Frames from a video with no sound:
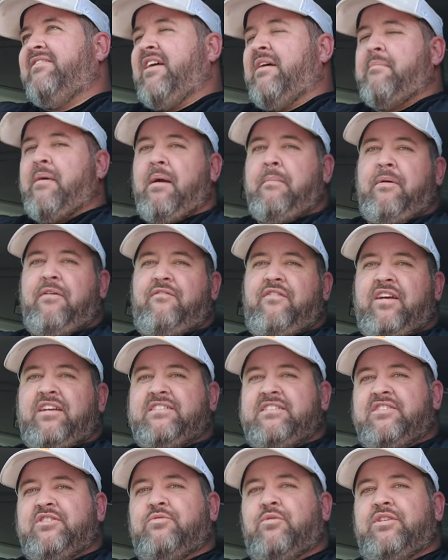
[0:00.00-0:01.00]
They may be
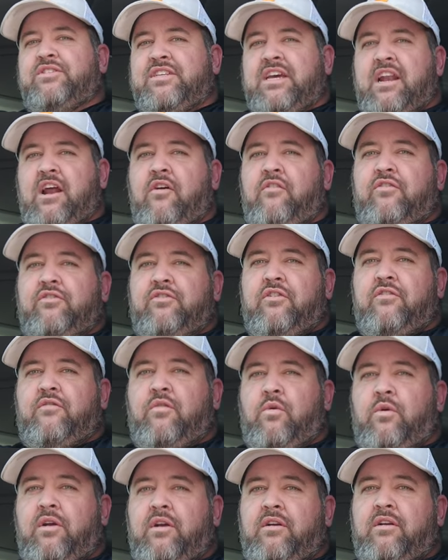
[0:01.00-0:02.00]
fixing to switch that over to
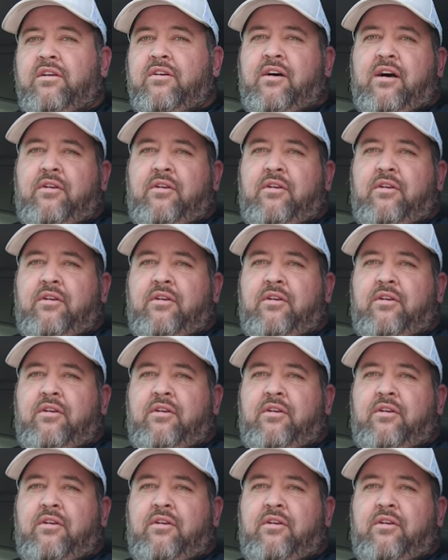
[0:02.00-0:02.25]
a 4-year deal.